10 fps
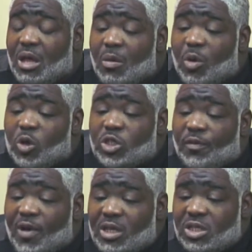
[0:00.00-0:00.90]
Most
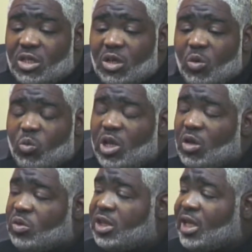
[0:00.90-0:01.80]
of us, we
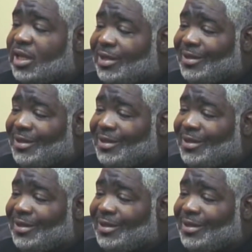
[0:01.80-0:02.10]
don't think.